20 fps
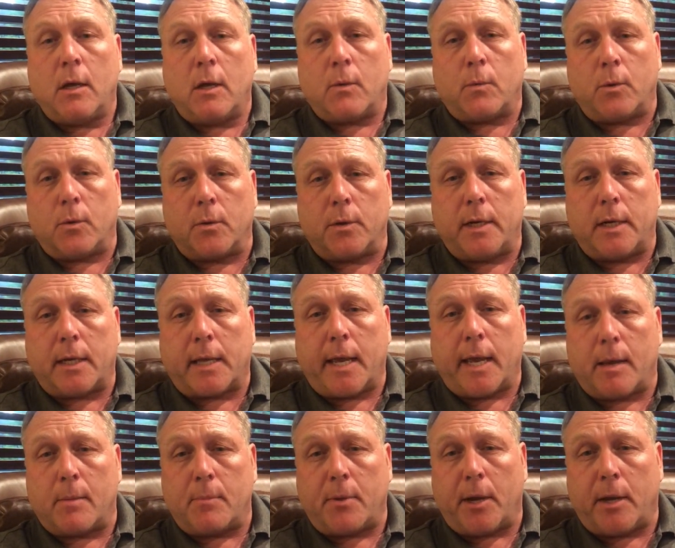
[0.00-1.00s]
We will need a
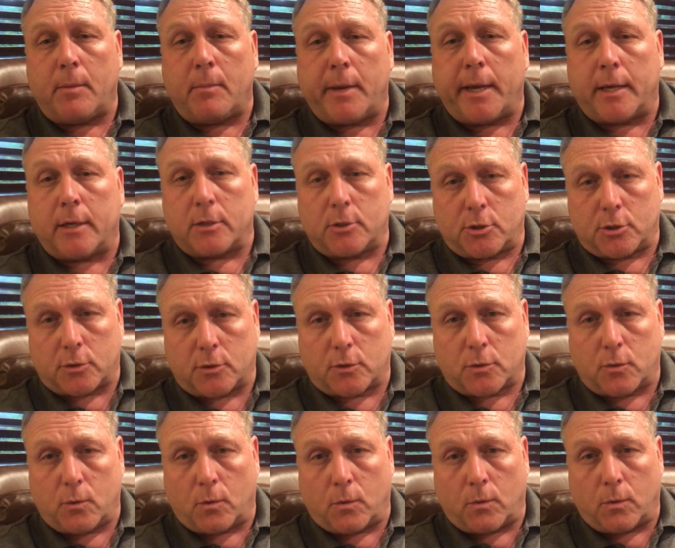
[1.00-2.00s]
campaign manager
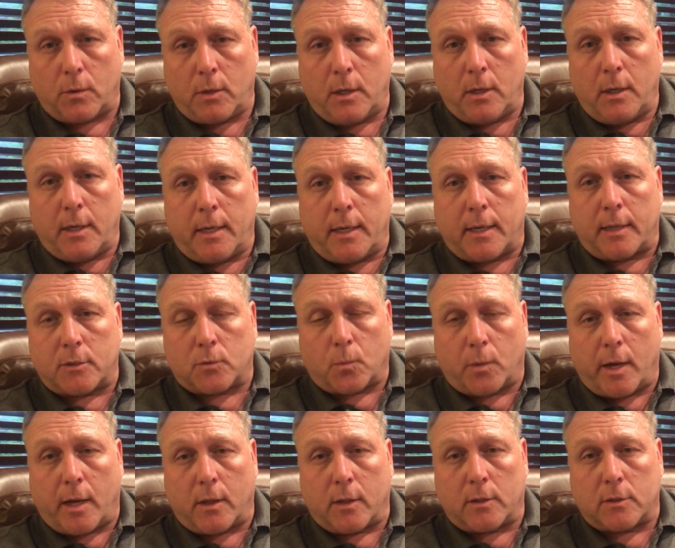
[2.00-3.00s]
school as
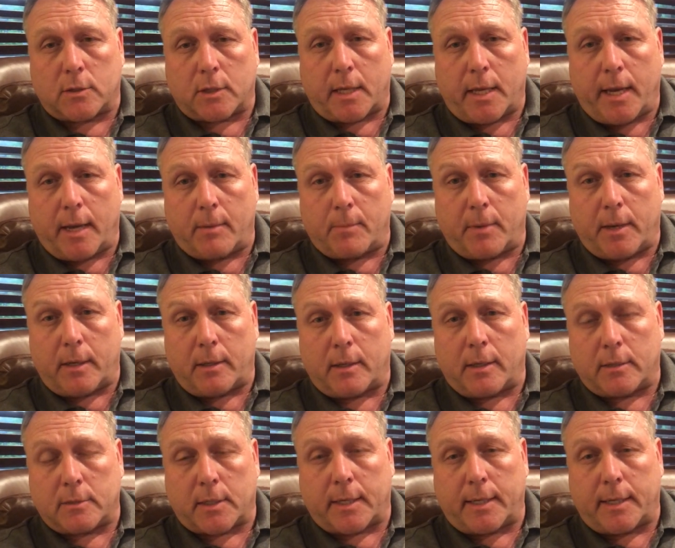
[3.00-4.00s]
well as a
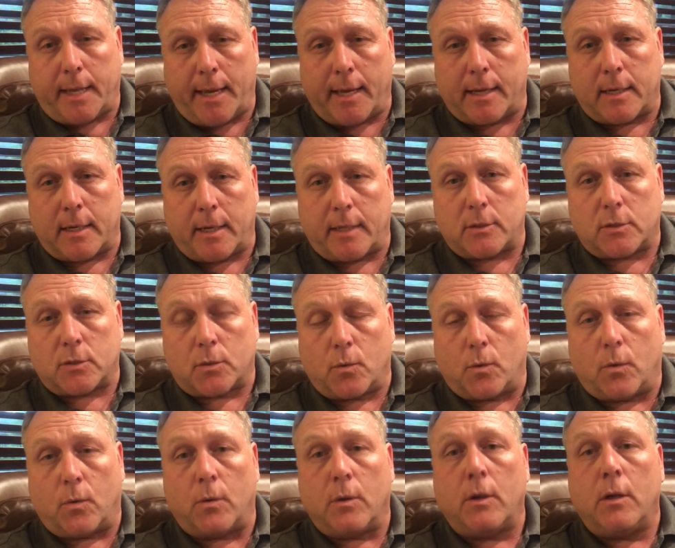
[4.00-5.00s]
candidate
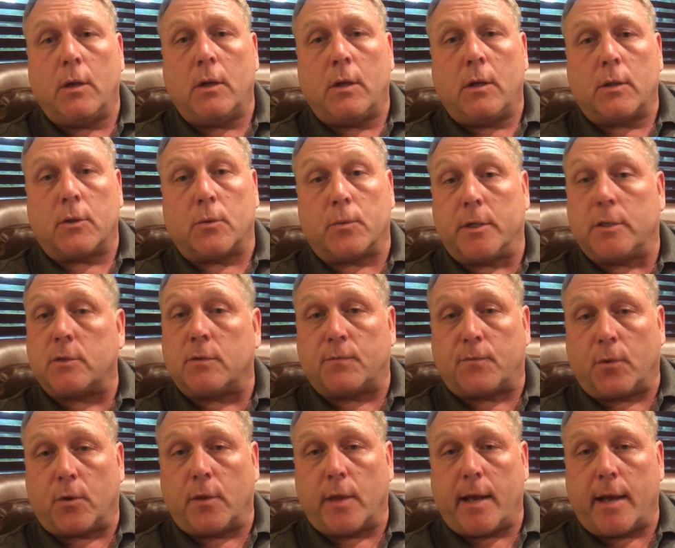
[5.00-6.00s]
school. The reason
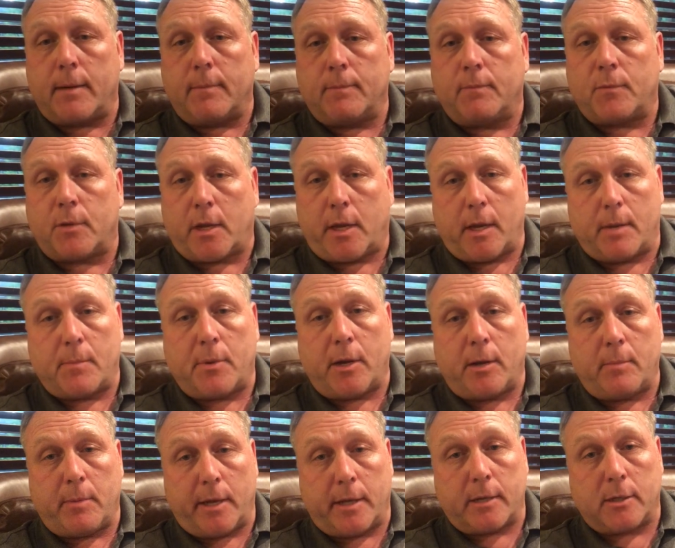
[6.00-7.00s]
for that, the
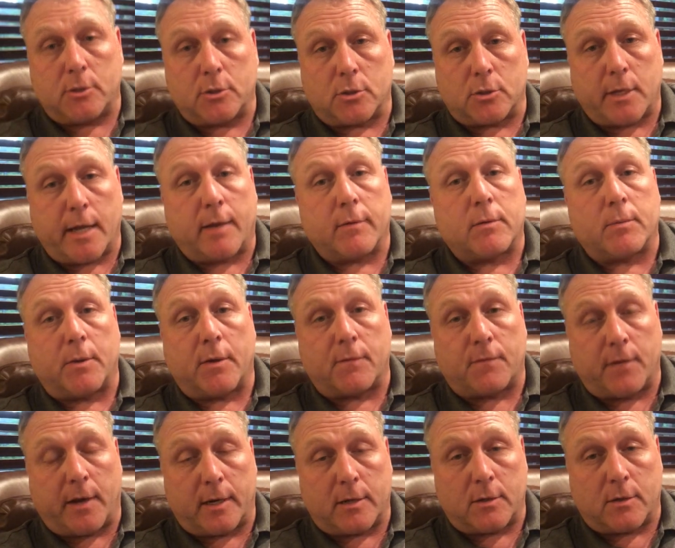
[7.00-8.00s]
campaign managers have to be
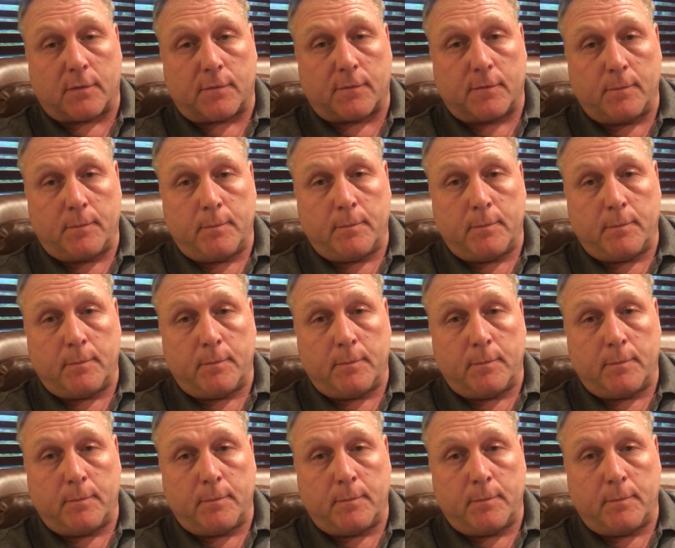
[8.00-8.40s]
effective.